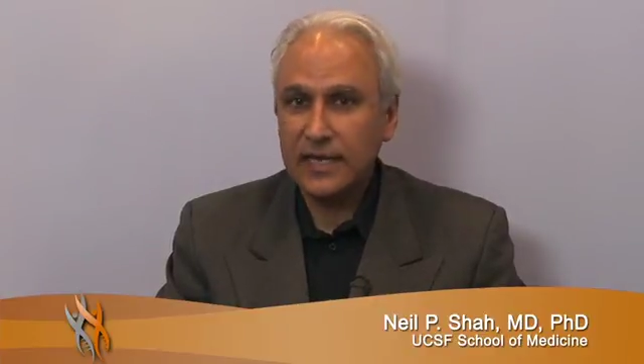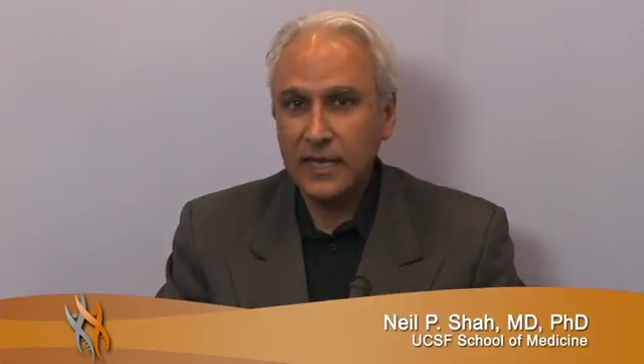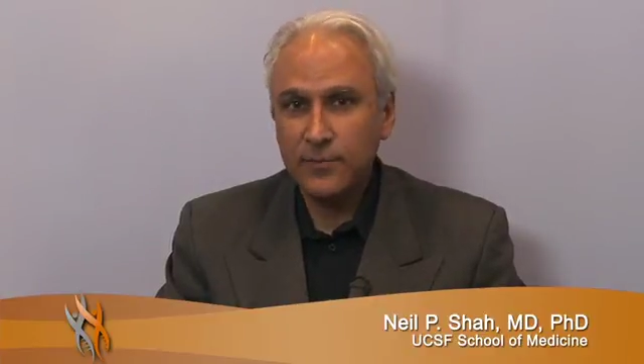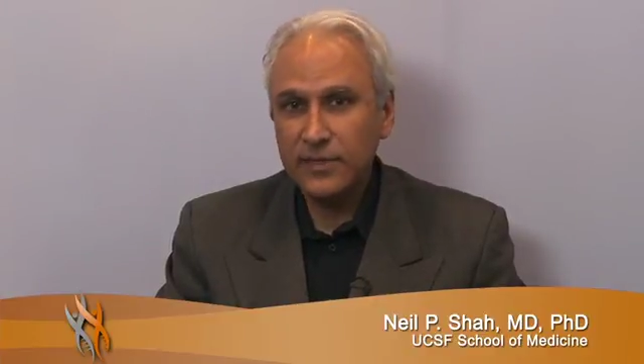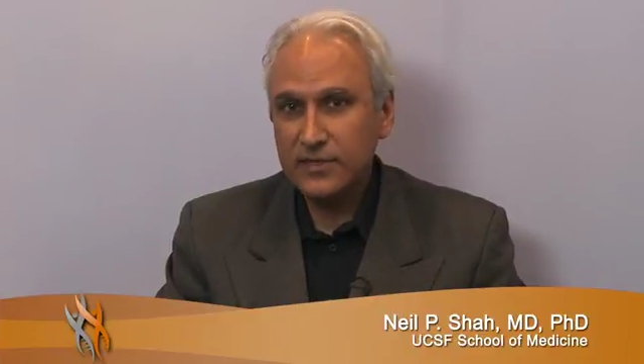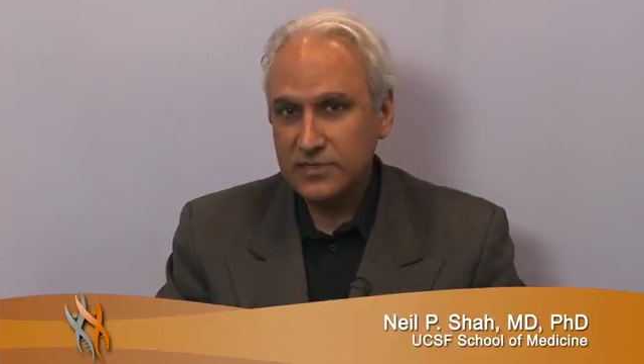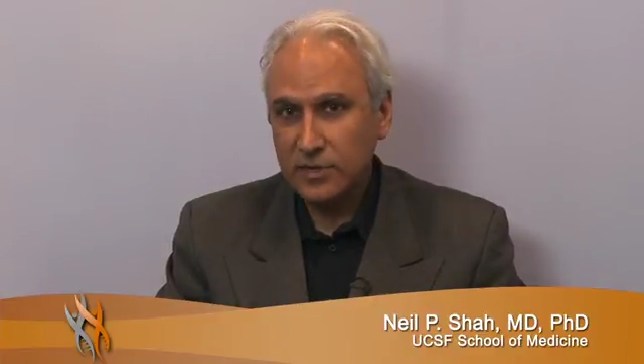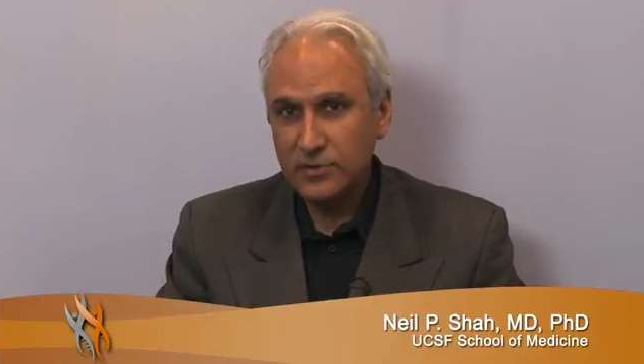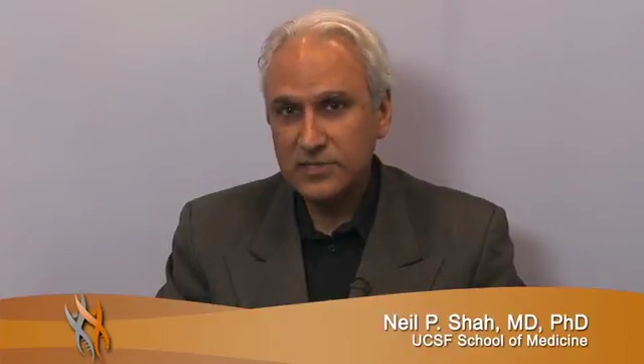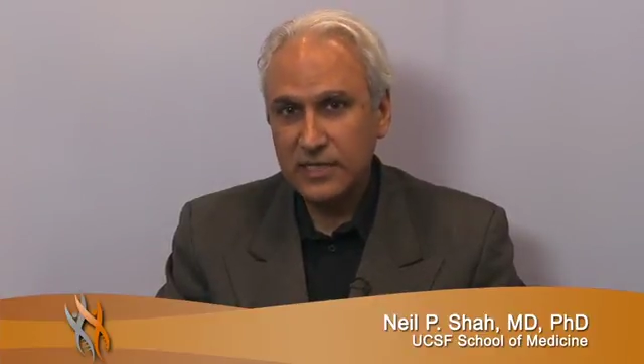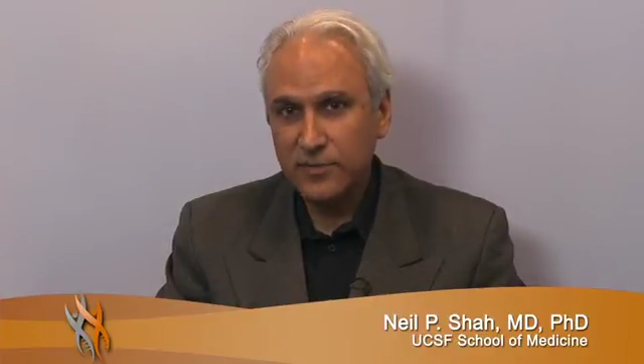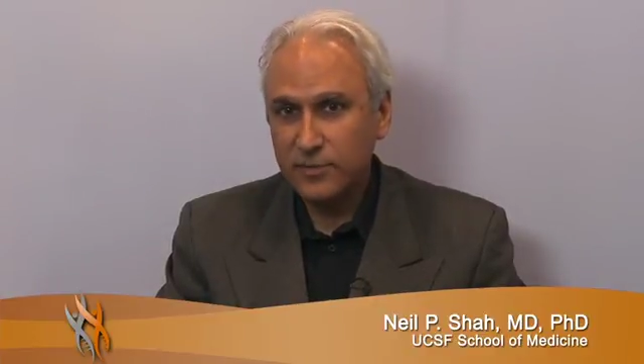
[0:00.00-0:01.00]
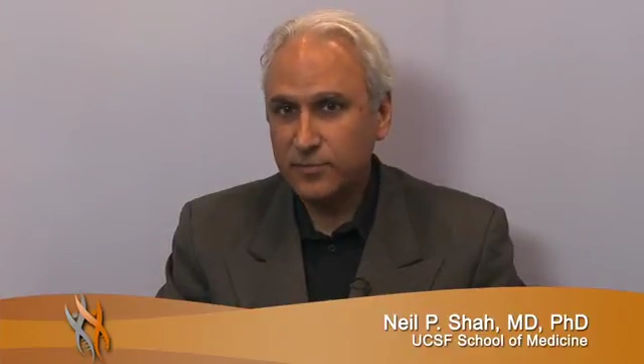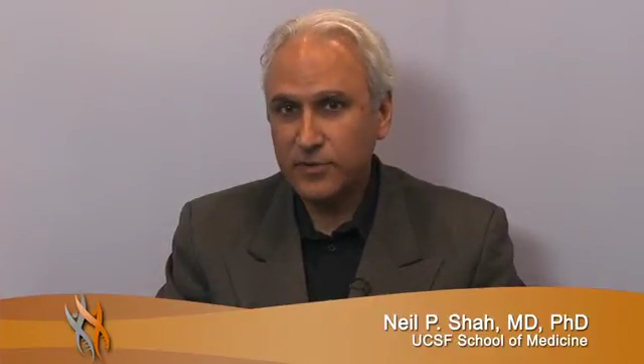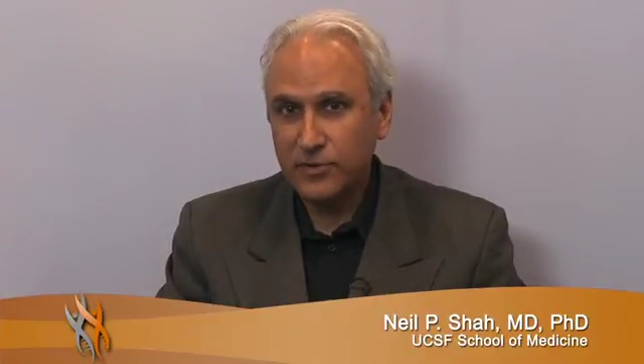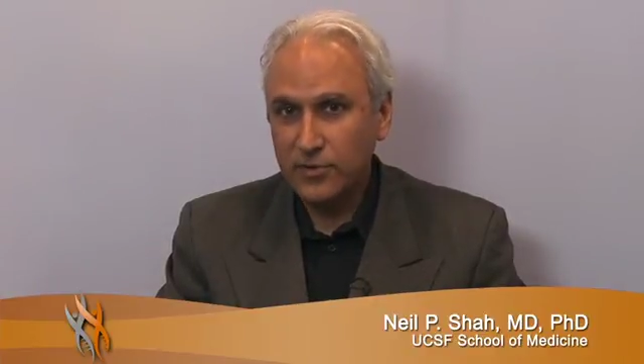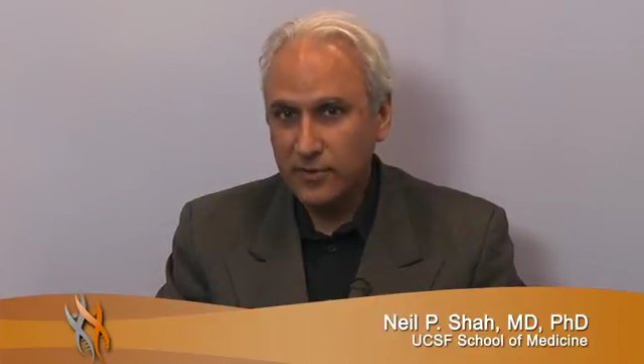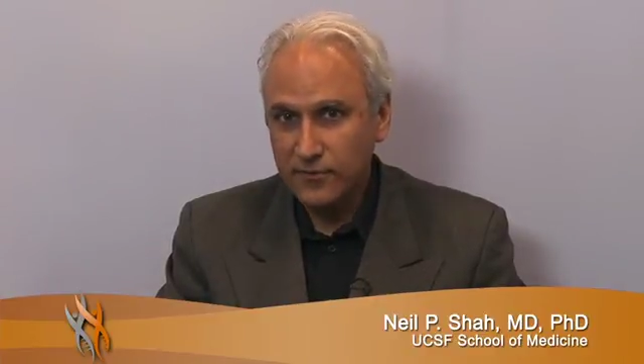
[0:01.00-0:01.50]
can be associated with
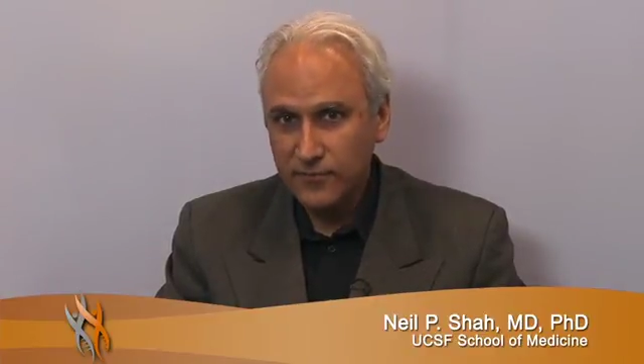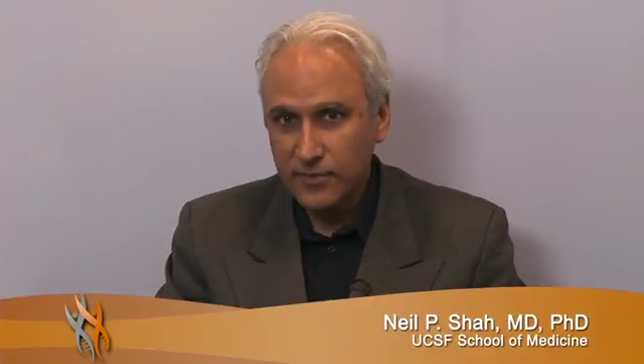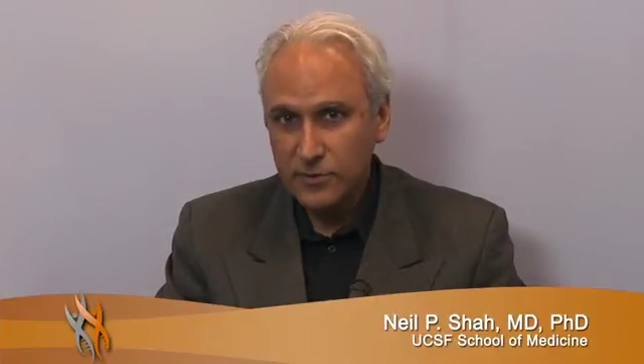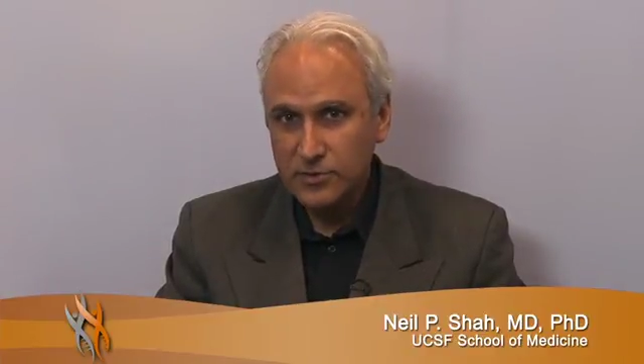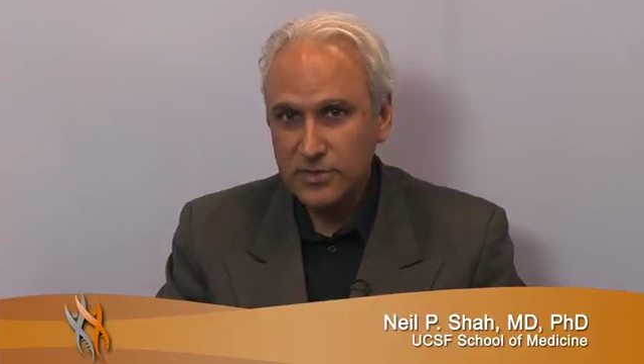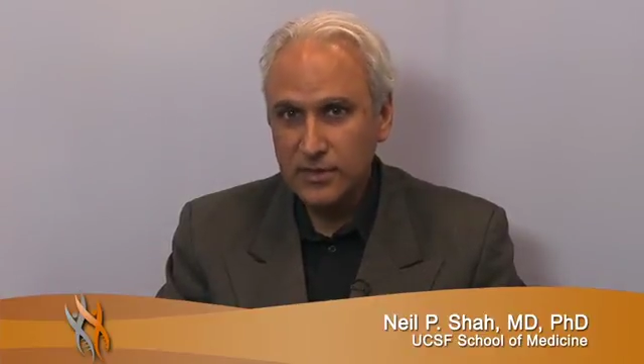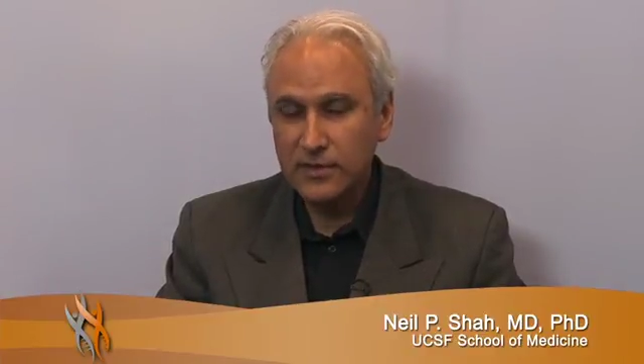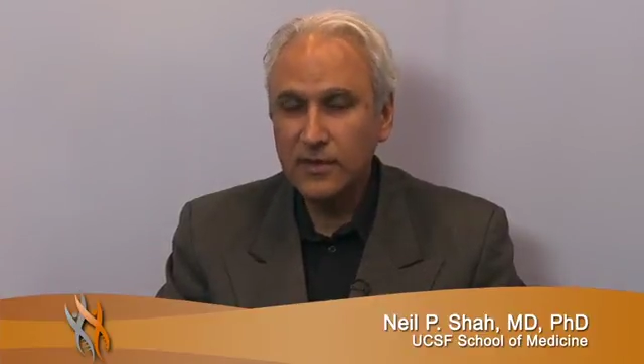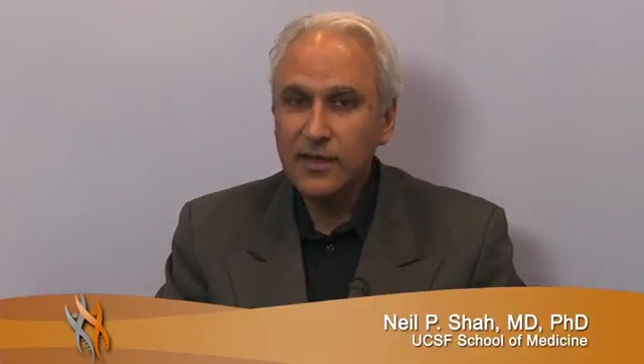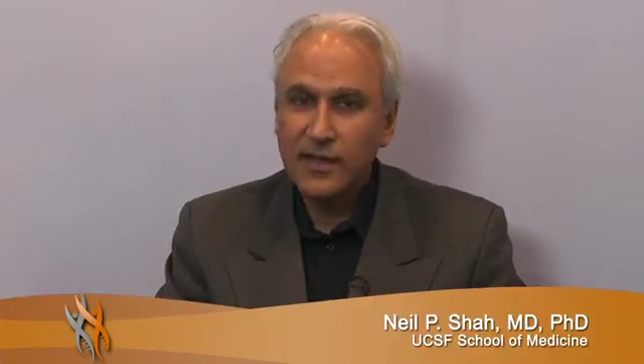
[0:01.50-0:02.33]
pleural effusion.